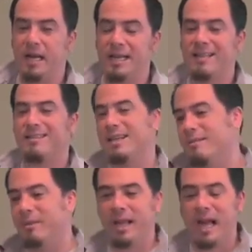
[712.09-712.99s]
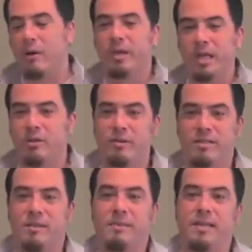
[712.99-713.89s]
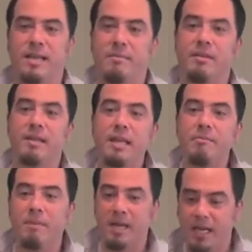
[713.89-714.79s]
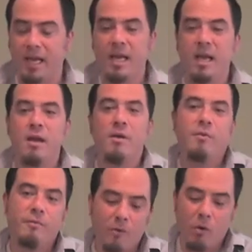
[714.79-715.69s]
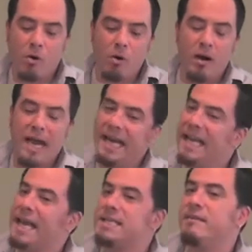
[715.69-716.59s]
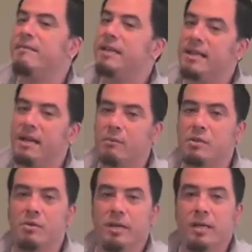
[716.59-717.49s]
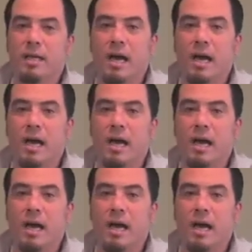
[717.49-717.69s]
not theme like how we're going to dress up that day, but theme meaning for any activity that we're doing.